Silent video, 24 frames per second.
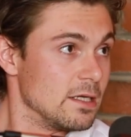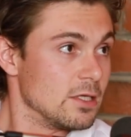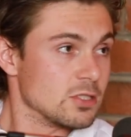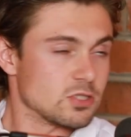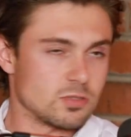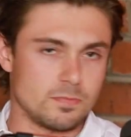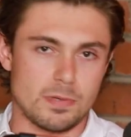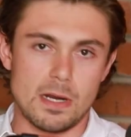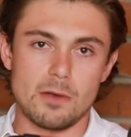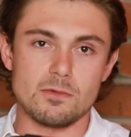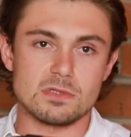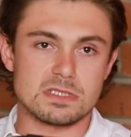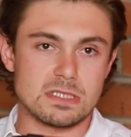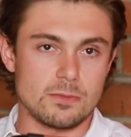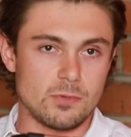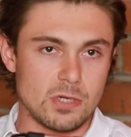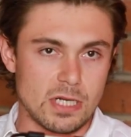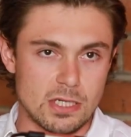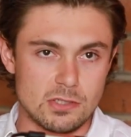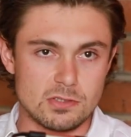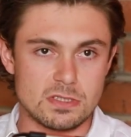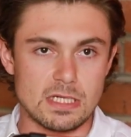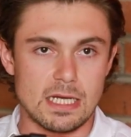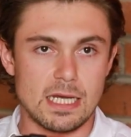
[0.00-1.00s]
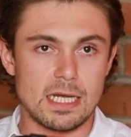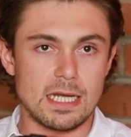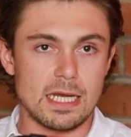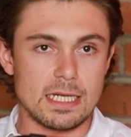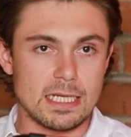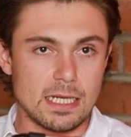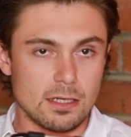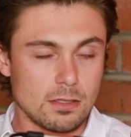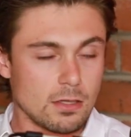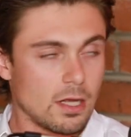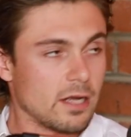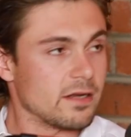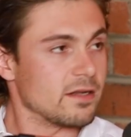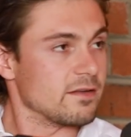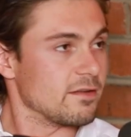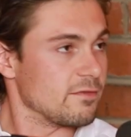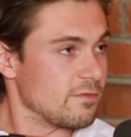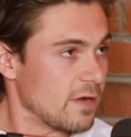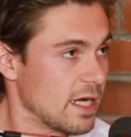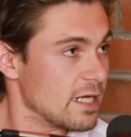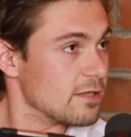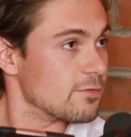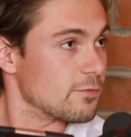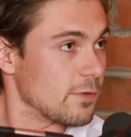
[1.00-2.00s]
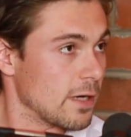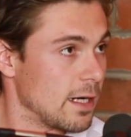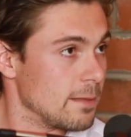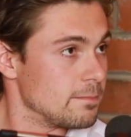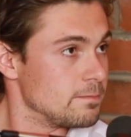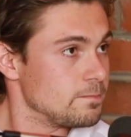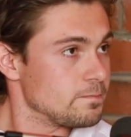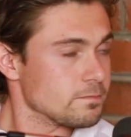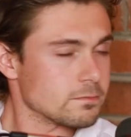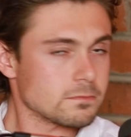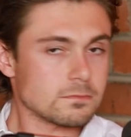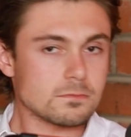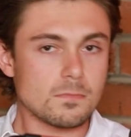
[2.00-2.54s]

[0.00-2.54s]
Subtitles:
So Brad was someone I get a lot of advice from.